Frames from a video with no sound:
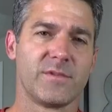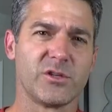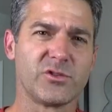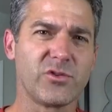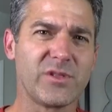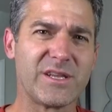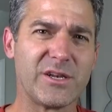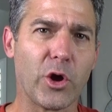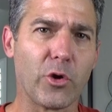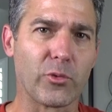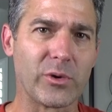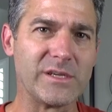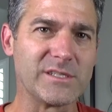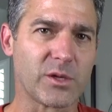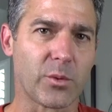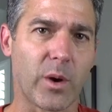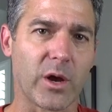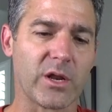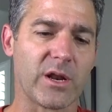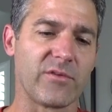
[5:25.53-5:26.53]
There's really no
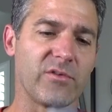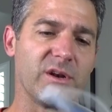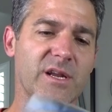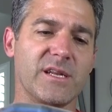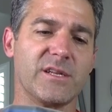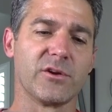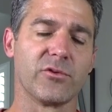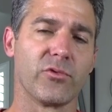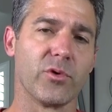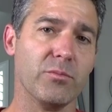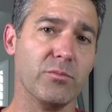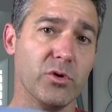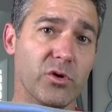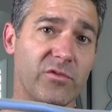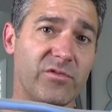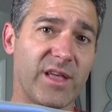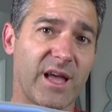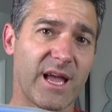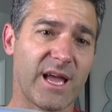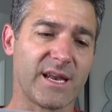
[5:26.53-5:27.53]
reason why you'd ever need to
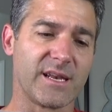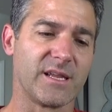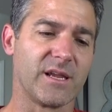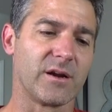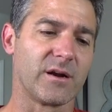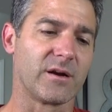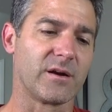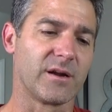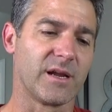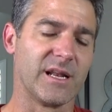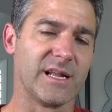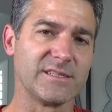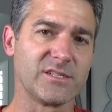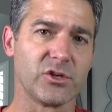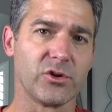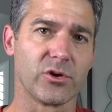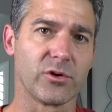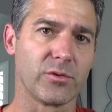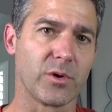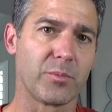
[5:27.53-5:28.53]
remove the headgear unless
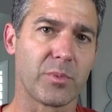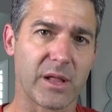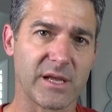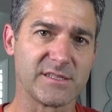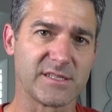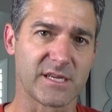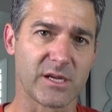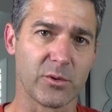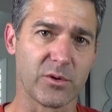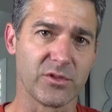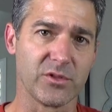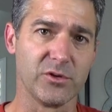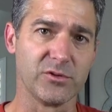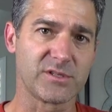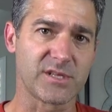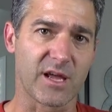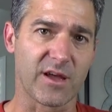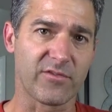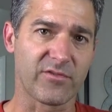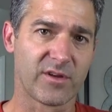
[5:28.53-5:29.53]
you're replacing it with new
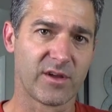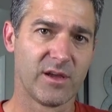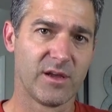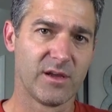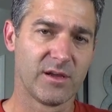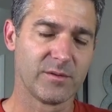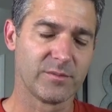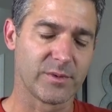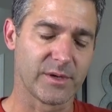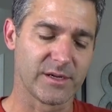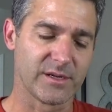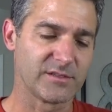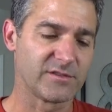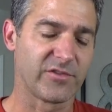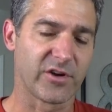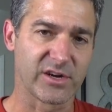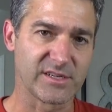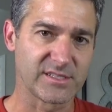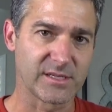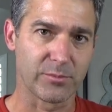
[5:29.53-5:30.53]
stuff but it's
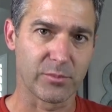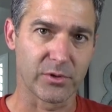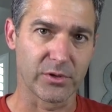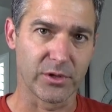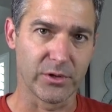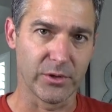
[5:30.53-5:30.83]
very simple to